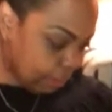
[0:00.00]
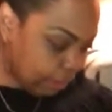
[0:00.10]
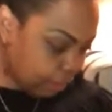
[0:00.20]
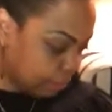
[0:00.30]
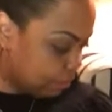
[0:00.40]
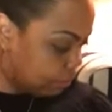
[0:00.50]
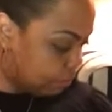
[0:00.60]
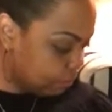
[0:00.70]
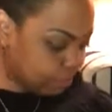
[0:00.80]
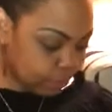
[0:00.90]
Okay.
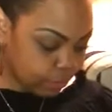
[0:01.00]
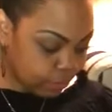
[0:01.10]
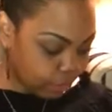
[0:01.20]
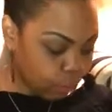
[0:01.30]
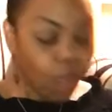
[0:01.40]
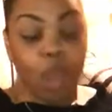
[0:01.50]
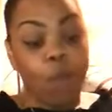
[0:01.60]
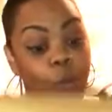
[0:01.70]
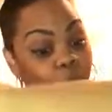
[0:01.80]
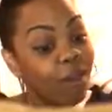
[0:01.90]

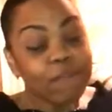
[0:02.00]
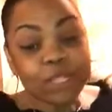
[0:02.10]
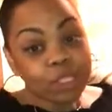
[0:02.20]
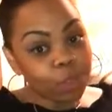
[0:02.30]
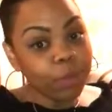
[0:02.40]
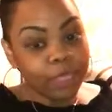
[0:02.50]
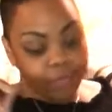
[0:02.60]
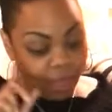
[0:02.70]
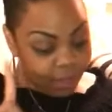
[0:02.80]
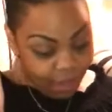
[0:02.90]
Well, if it's too
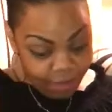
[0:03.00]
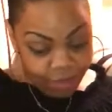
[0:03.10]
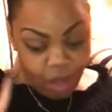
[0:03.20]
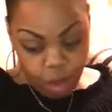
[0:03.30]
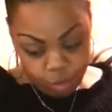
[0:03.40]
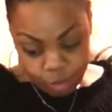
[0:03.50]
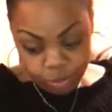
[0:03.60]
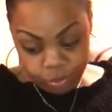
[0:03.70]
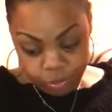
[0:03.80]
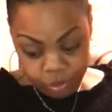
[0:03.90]
big, I can have it
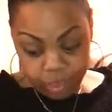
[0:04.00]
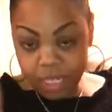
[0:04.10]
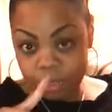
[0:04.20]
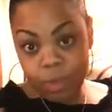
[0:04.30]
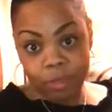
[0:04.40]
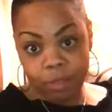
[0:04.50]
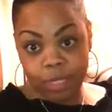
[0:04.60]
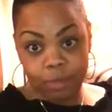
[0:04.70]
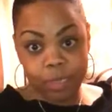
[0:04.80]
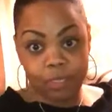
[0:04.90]
altered. That's better
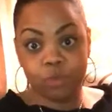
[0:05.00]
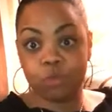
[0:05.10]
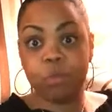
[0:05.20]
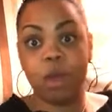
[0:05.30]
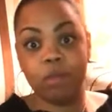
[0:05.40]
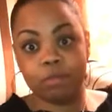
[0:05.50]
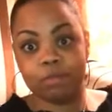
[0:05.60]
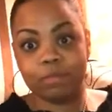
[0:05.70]
than it being too small.